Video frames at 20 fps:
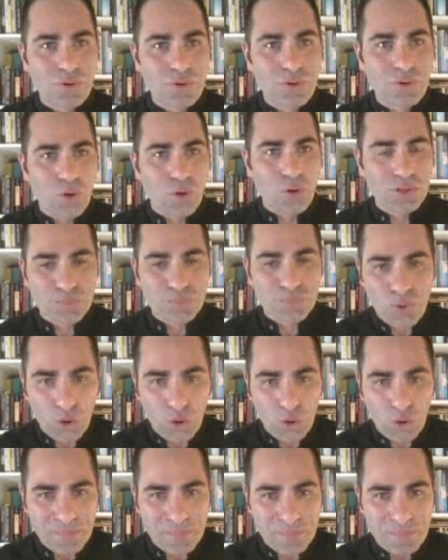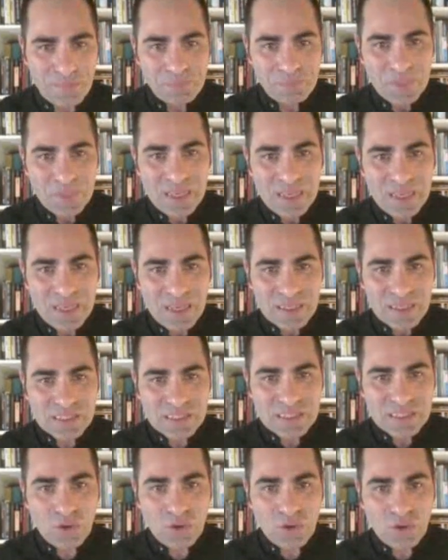go through all of them.
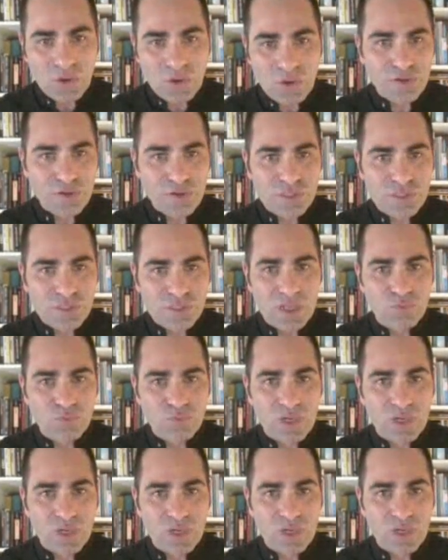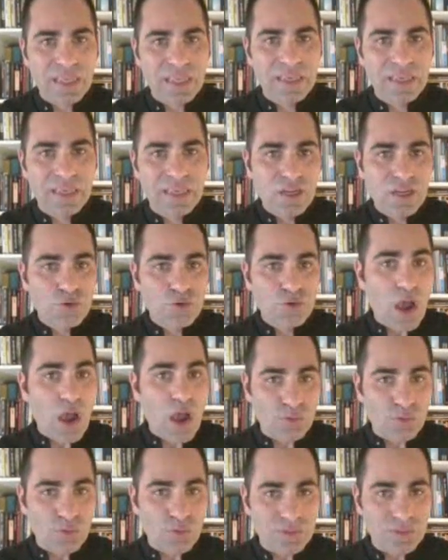So the first one will be
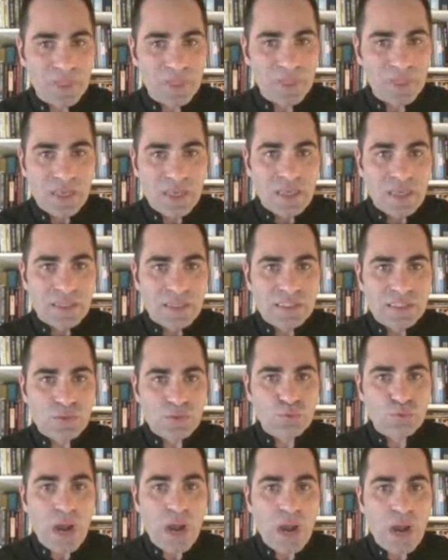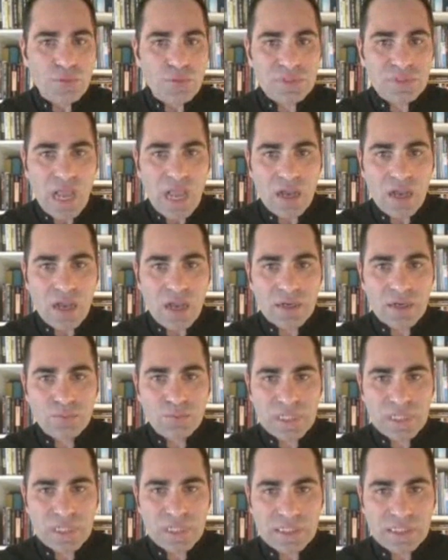round. So round
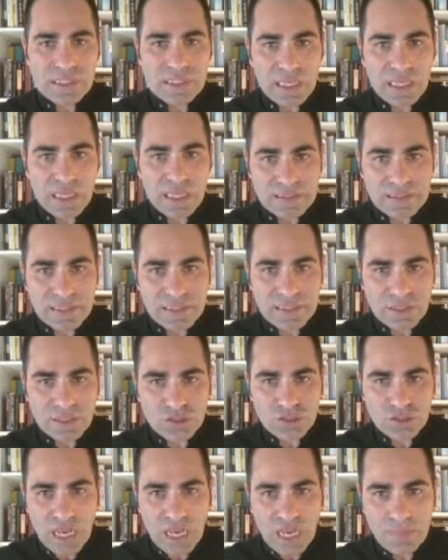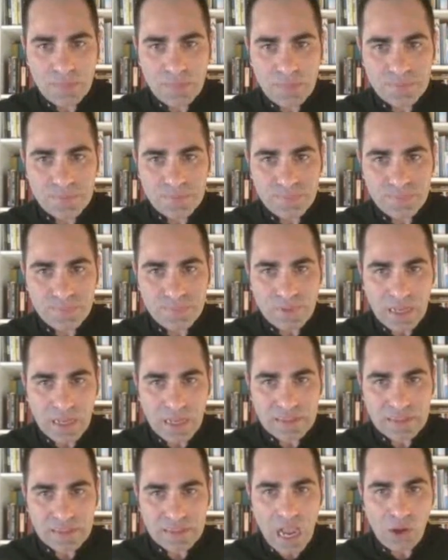tongue, we can see that the shape
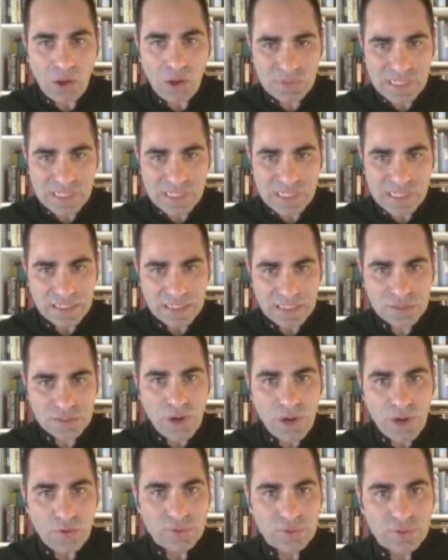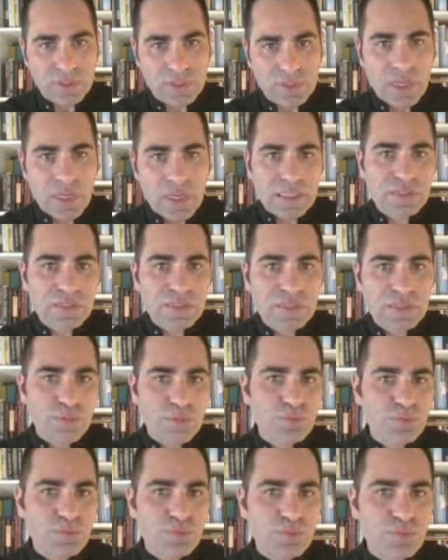on the outside is round. This
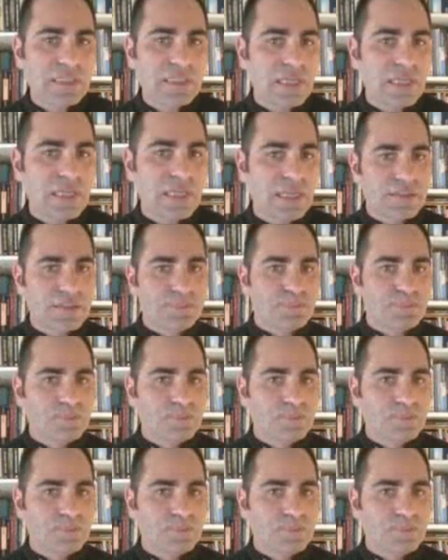represents that